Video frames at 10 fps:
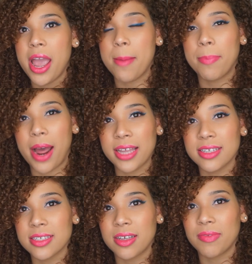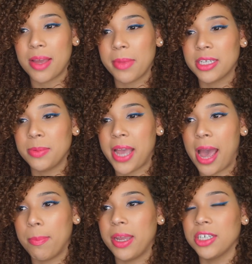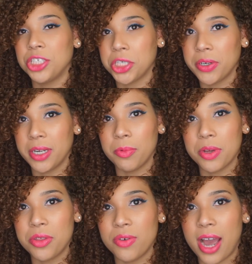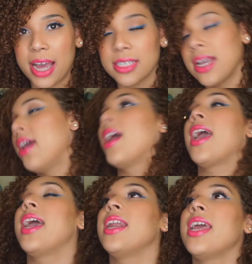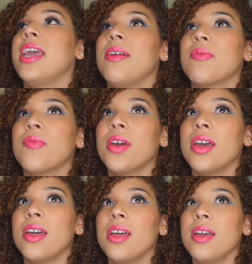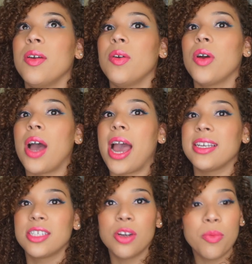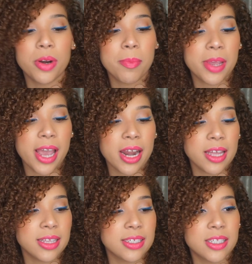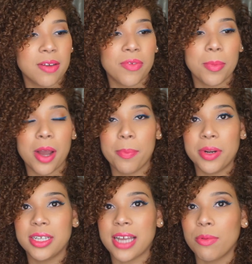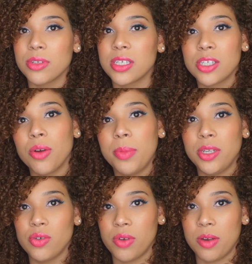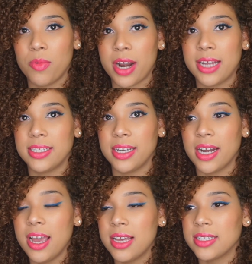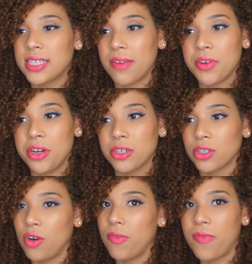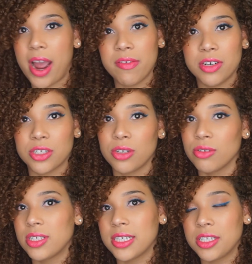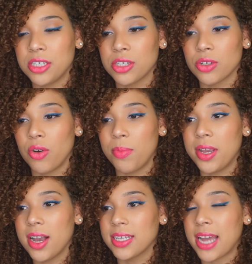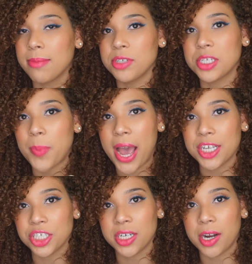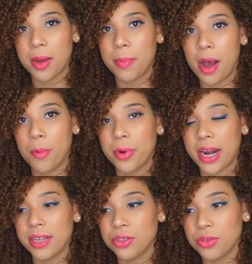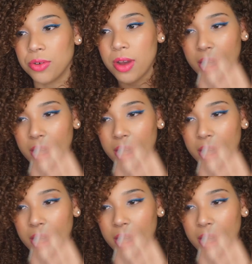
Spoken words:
and buying the stuff that makes me happy and sharing it with you guys. And if I still wouldn't be getting this stuff from companies, I would still be doing what I did 7 years ago, 5 years ago, 6 years ago, because I'm just passionate about what I do.